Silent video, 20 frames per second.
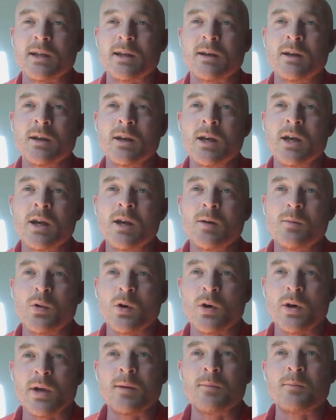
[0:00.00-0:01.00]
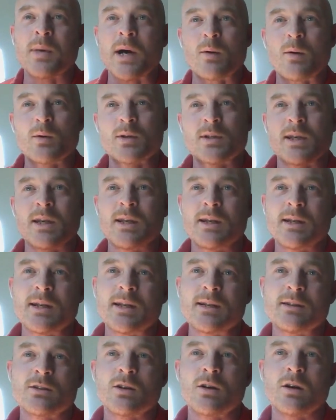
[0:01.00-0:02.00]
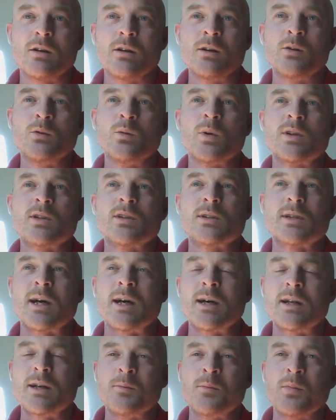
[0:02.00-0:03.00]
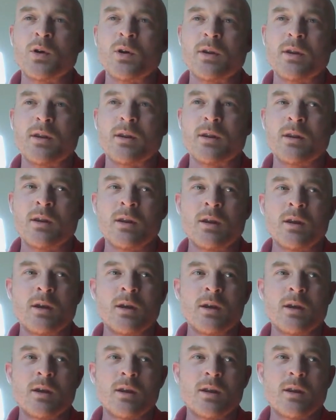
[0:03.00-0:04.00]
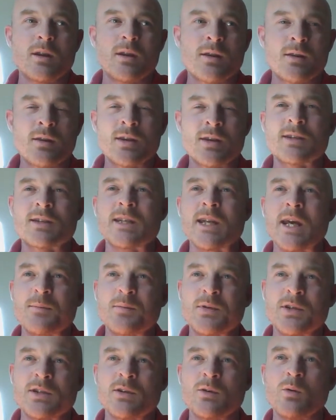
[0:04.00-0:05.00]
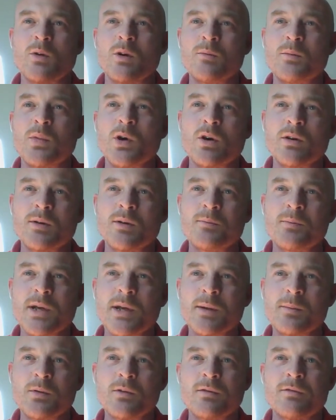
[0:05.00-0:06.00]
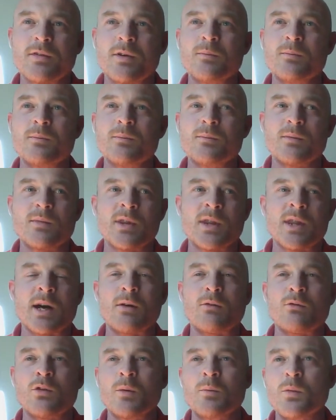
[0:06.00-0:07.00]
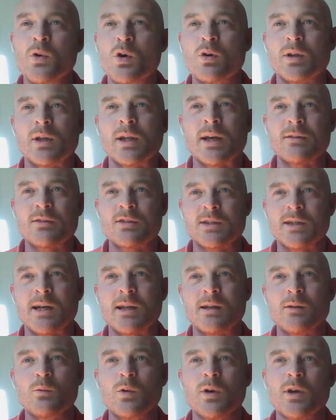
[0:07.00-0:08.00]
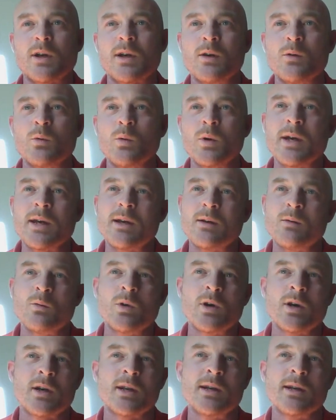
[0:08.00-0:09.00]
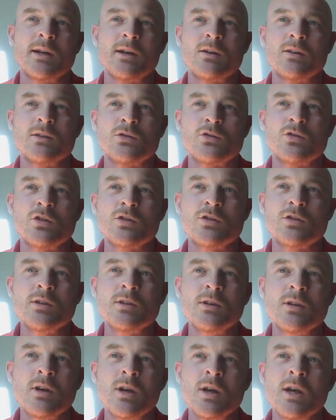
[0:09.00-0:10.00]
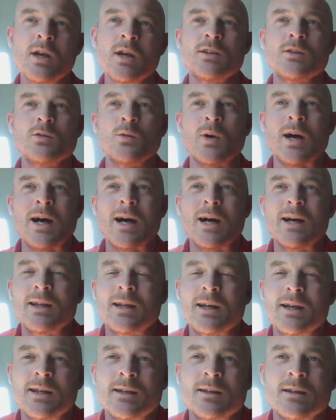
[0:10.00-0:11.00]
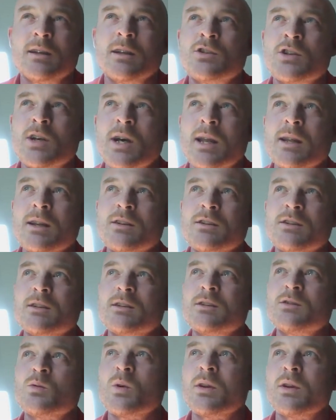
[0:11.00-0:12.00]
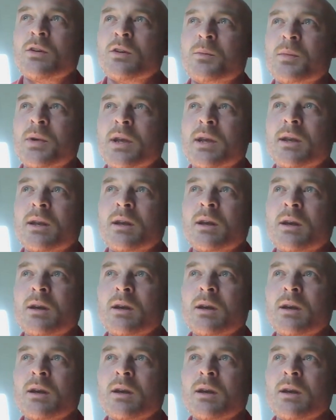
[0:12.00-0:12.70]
it, but in Power T&D in Scotland, we're starting to put the steps to onboarding people from that remote lifestyle and working away and working in construction. So we're highlighting the challenges, whether it be